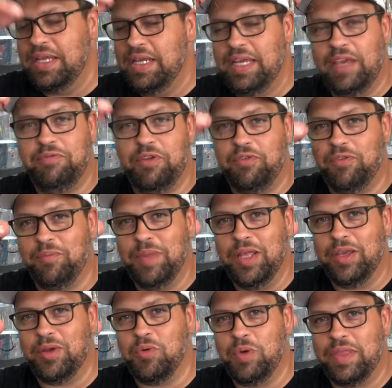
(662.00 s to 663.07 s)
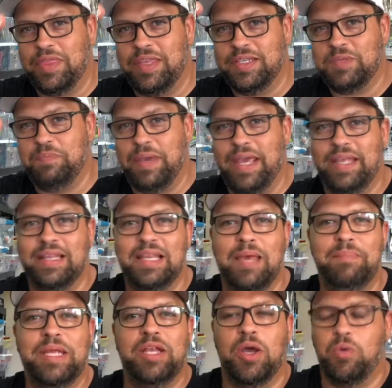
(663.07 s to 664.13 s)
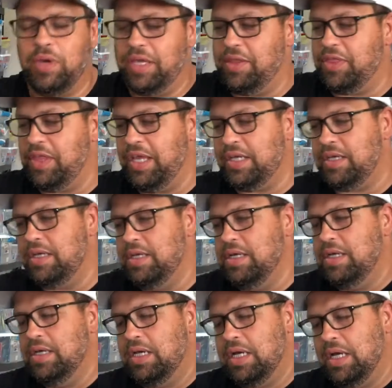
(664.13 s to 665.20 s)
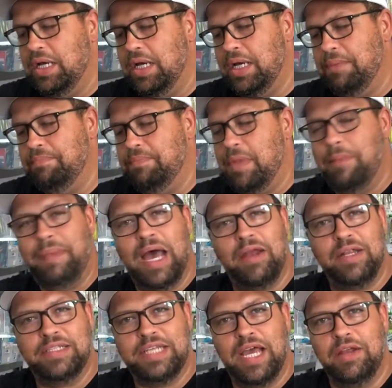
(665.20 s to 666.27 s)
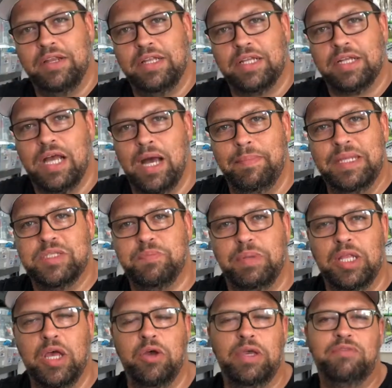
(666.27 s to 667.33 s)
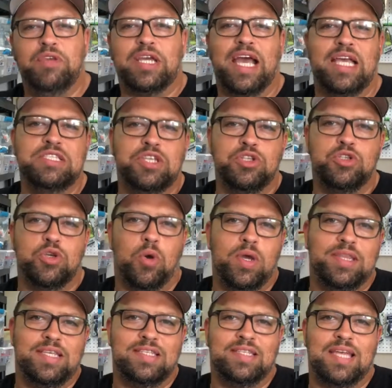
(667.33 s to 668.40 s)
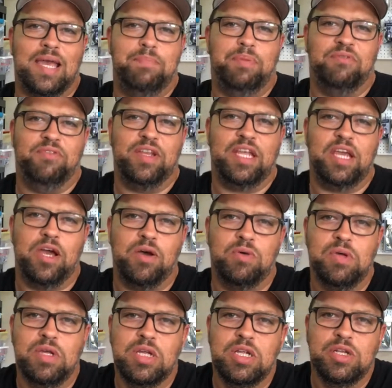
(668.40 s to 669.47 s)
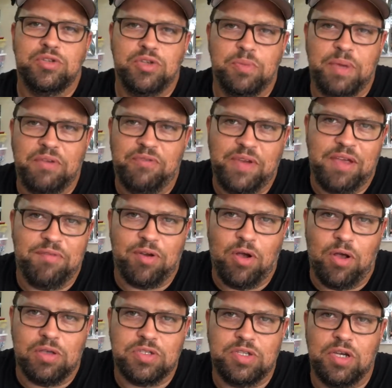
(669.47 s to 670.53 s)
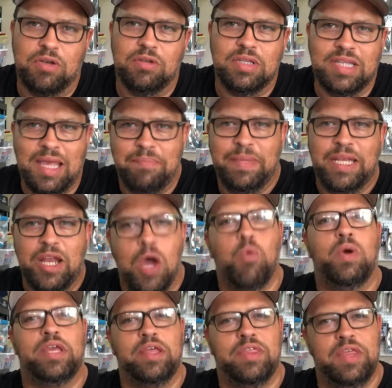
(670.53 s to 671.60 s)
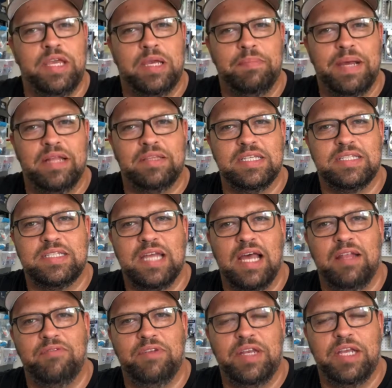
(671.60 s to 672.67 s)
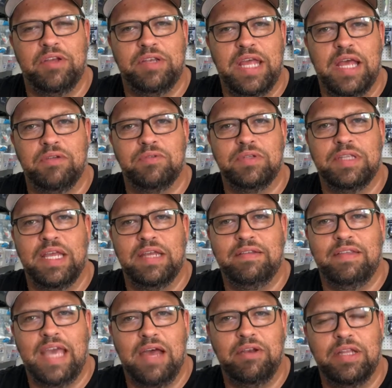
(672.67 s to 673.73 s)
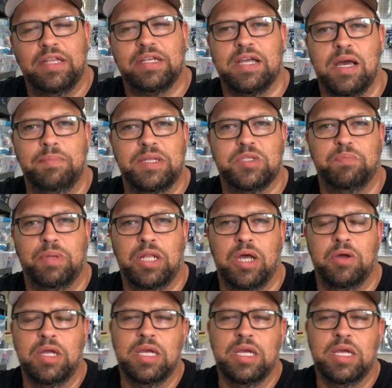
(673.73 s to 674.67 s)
If you're familiar with this bait, let me know what you think about it down in the comments below. If you guys enjoy this type of video, do me a favor also, let me know what you think about this style of video down in the comments below.